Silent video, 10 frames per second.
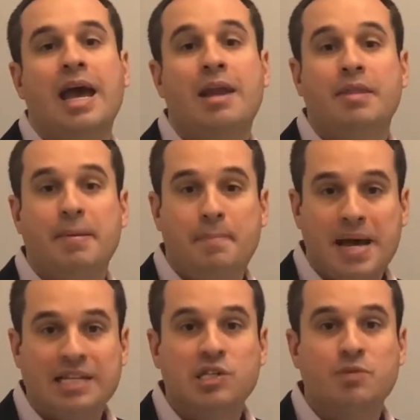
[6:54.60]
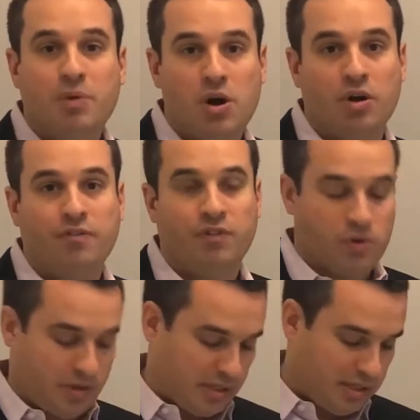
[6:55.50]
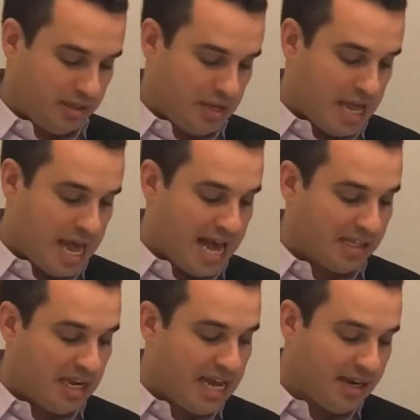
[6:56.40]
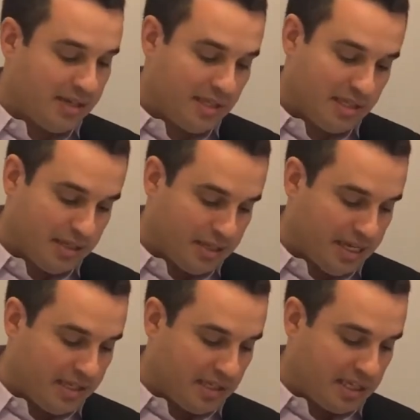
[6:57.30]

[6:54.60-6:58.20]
And the best part, folks, as it ends, it